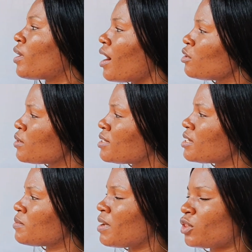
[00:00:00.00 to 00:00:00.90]
you can use
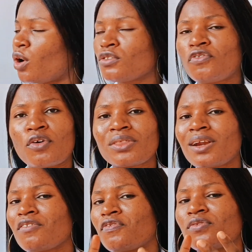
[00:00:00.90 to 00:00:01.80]
this method for
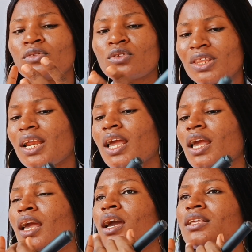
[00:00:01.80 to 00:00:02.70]

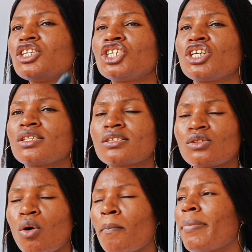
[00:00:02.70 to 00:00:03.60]
three
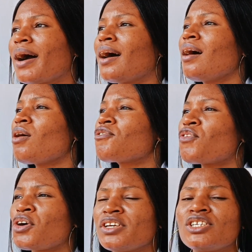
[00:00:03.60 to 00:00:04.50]
digits number,
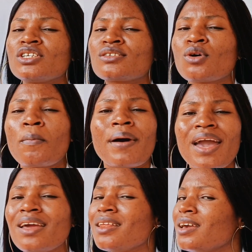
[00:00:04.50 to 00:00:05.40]
four digits
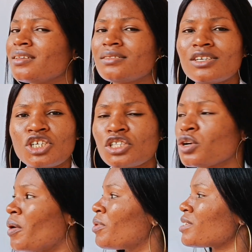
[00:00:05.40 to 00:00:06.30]
number, any
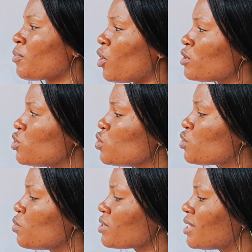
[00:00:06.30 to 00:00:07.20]
digit number, but I'm going to
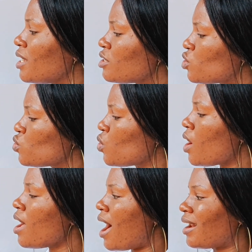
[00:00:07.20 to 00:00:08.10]
use mostly
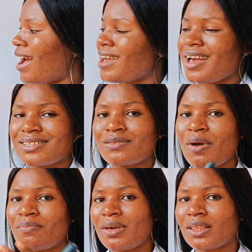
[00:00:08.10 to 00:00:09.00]
2 and highest
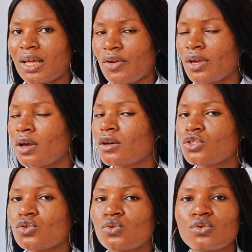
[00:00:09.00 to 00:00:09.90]
maybe 3
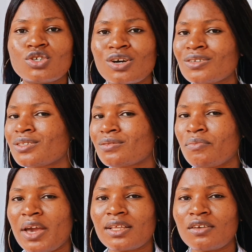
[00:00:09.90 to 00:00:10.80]
to
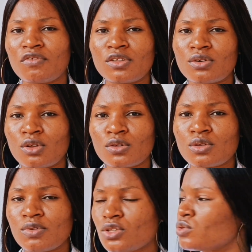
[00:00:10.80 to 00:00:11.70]
just make the video
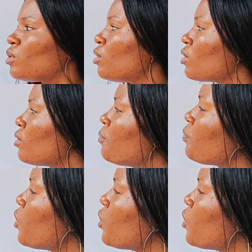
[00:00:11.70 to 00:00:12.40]
not to be too long.